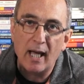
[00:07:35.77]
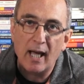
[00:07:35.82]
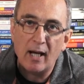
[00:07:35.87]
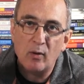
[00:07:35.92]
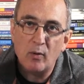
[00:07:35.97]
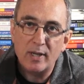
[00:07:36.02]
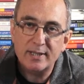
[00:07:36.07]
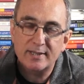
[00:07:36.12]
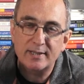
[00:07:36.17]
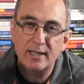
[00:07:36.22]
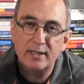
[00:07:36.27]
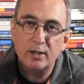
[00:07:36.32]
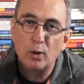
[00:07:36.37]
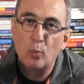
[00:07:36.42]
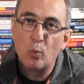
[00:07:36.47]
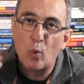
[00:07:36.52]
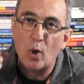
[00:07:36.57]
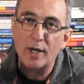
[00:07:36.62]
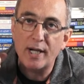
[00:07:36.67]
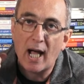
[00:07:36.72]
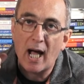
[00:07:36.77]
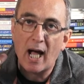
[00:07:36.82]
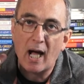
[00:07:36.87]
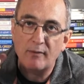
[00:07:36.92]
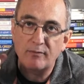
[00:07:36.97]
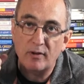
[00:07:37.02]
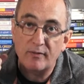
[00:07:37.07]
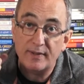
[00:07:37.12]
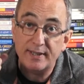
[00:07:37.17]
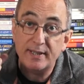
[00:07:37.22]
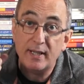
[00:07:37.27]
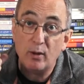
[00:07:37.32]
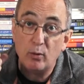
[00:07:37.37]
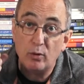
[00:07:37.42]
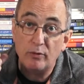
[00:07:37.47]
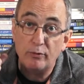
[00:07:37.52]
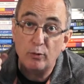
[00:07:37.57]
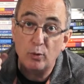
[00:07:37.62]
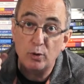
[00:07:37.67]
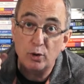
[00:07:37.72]
listening to one half of a
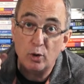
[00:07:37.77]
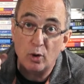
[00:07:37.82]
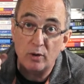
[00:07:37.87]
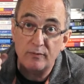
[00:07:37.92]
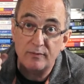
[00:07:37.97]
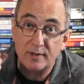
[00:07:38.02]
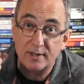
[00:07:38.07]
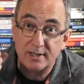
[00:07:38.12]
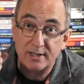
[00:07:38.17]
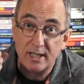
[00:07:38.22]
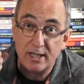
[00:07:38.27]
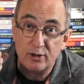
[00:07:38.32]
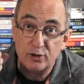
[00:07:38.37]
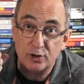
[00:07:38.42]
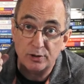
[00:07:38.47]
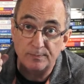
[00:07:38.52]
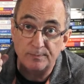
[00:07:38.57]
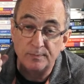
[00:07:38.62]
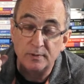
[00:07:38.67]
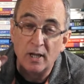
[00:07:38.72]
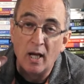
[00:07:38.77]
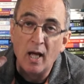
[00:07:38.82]
telephone conversation.